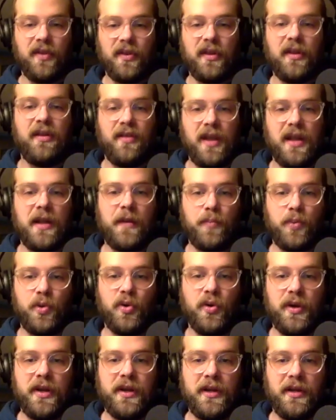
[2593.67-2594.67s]
like
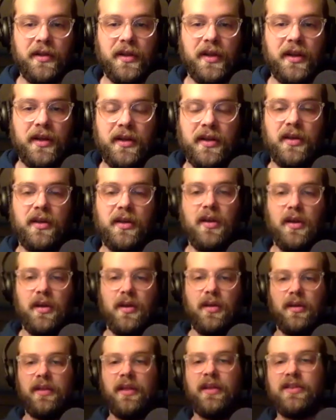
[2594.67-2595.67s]

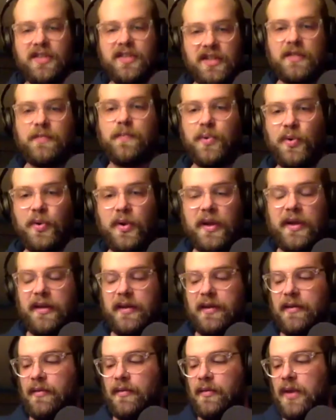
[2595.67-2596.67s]
this is pre
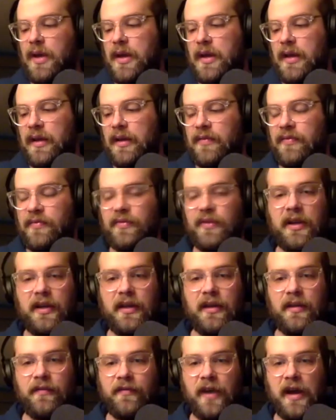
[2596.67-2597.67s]
like friggin'
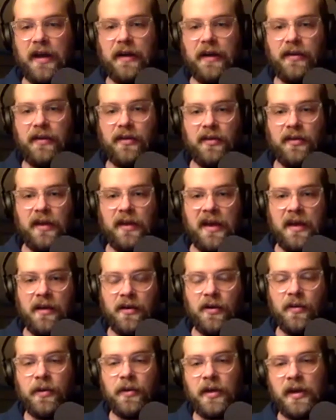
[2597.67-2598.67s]
vinyl at Urban
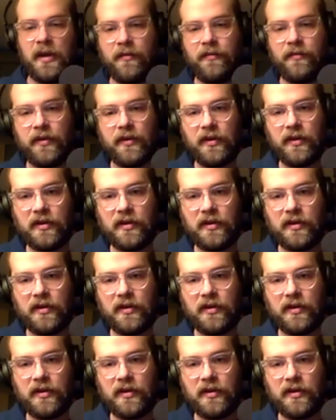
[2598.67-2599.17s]
Outfitters, you know.